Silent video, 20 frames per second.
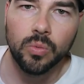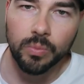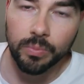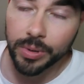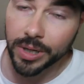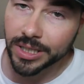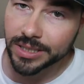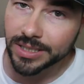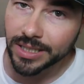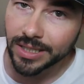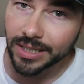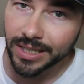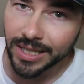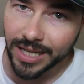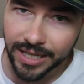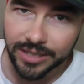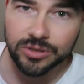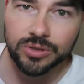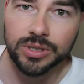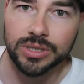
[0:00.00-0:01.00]
but it's
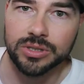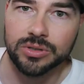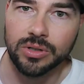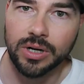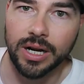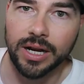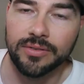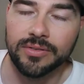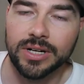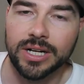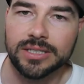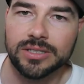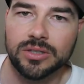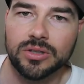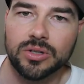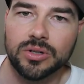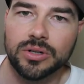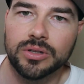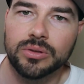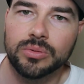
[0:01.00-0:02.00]
electric drive and has a
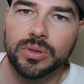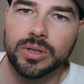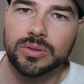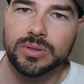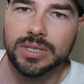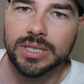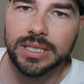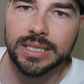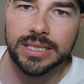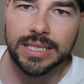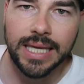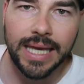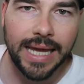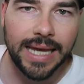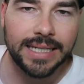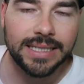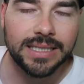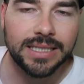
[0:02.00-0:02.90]
3306 cat